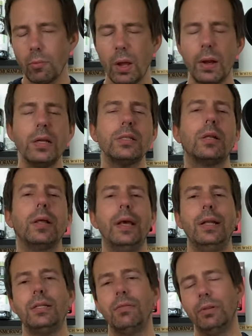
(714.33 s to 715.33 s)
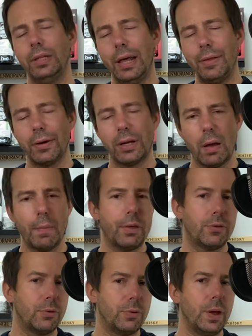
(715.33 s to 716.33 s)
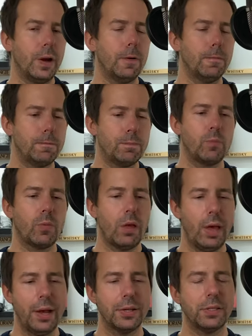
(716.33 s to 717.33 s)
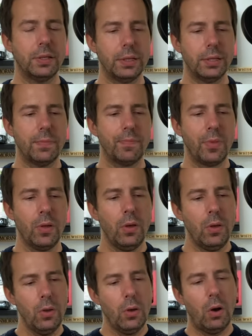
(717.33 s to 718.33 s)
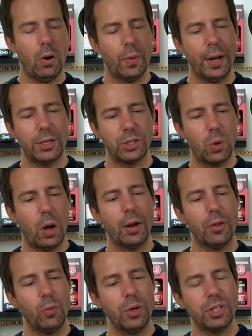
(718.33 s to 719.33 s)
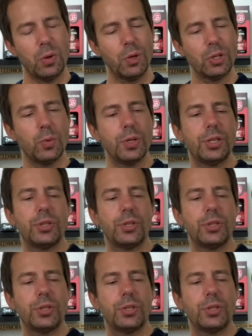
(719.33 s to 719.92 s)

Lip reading: nice little hint of leather coming through there. Excellent. All right, so on to the Whiskey Whistle Whiskey